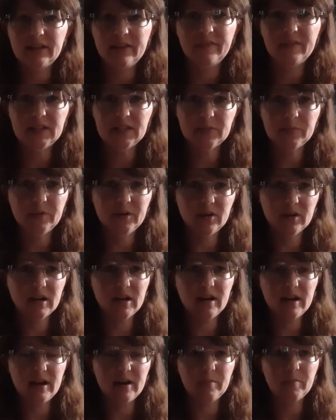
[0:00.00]
Facebook
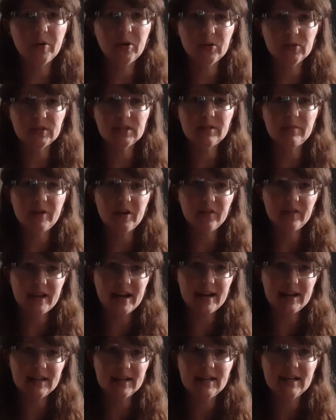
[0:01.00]
post about
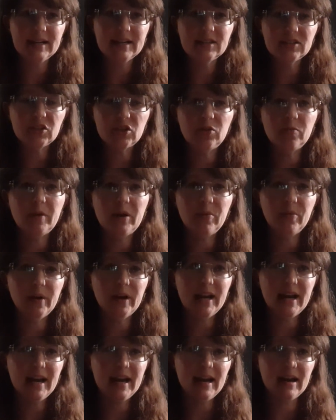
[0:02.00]
that. So you may
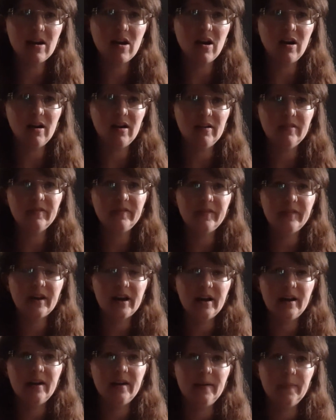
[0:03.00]
want to hang off
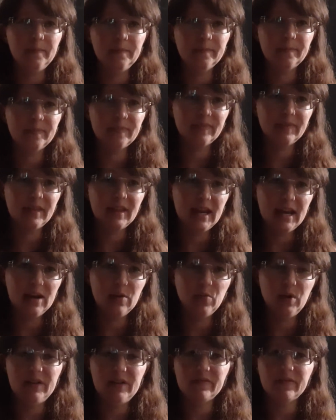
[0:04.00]

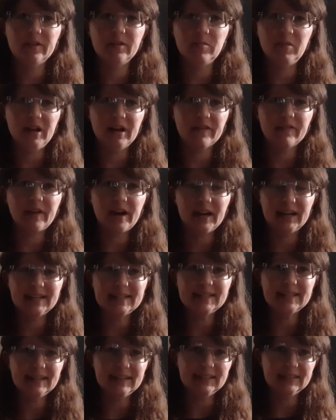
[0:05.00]
and for the Black Friday
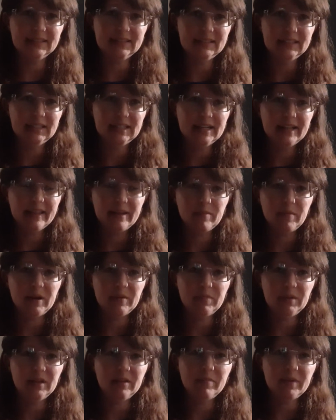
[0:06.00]
sale. That
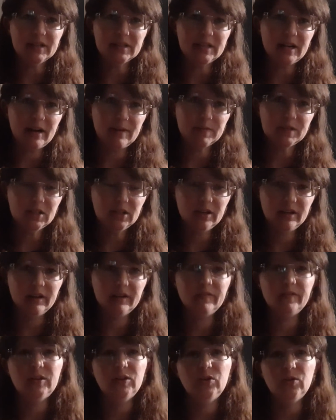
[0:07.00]
might be the best option
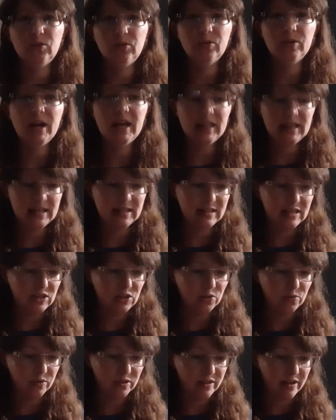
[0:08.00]
if you think that
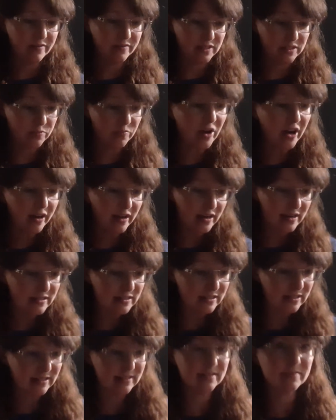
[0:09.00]
you would love these
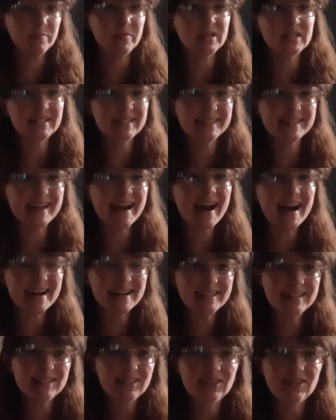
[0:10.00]
products as much as
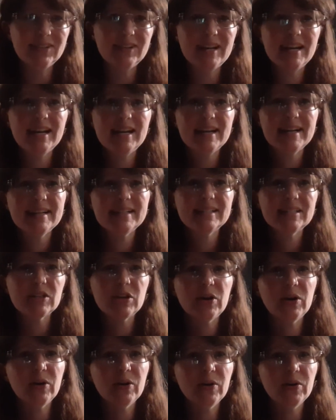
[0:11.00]
I do.
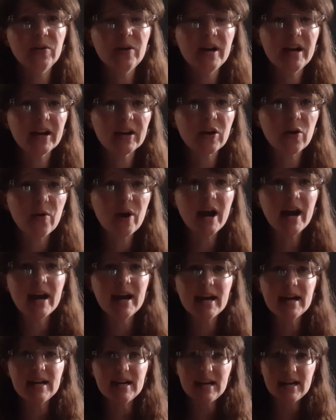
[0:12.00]
So go
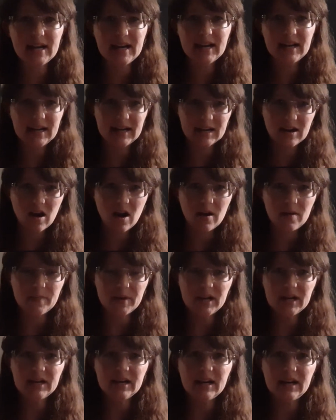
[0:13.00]
ahead and
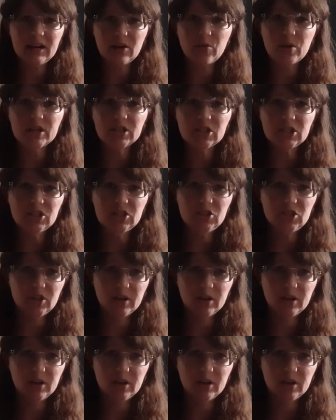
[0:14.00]
comment any questions.